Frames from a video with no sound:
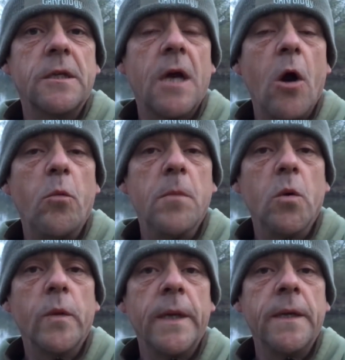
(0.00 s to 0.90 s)
cold
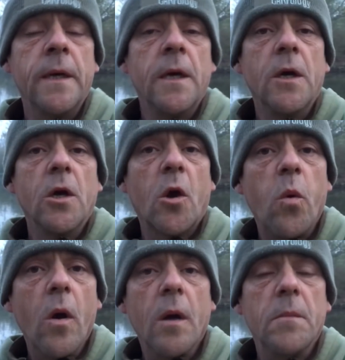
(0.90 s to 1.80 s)
morning,
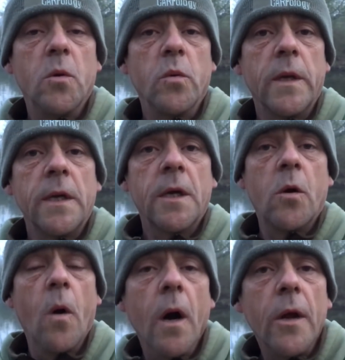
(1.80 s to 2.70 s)
quiet
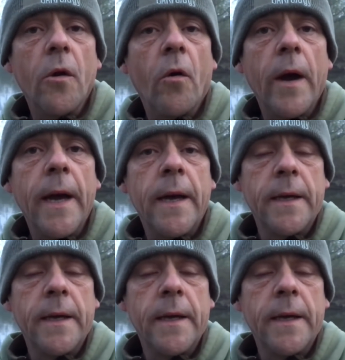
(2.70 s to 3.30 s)
night.